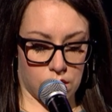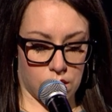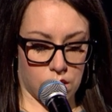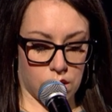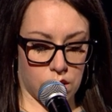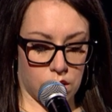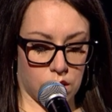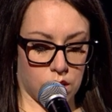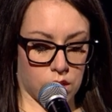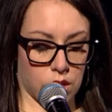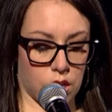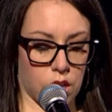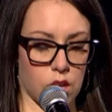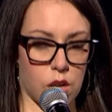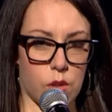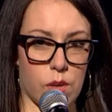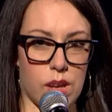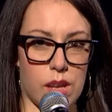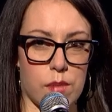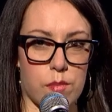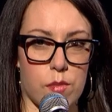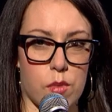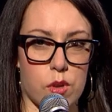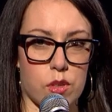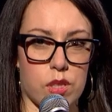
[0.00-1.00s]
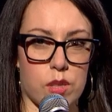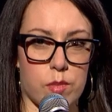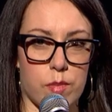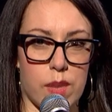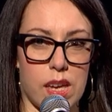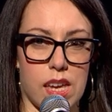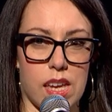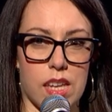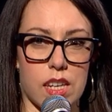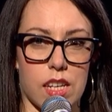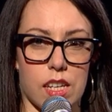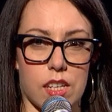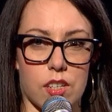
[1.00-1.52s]
Gonna eat more
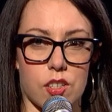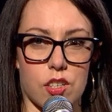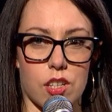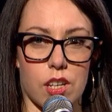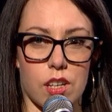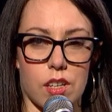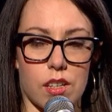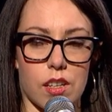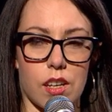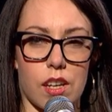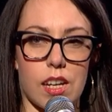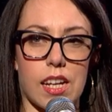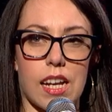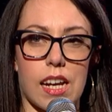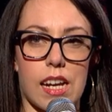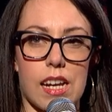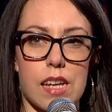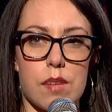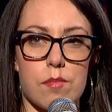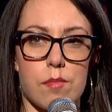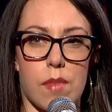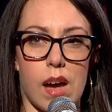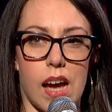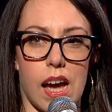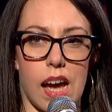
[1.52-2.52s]
spinach, gonna clean my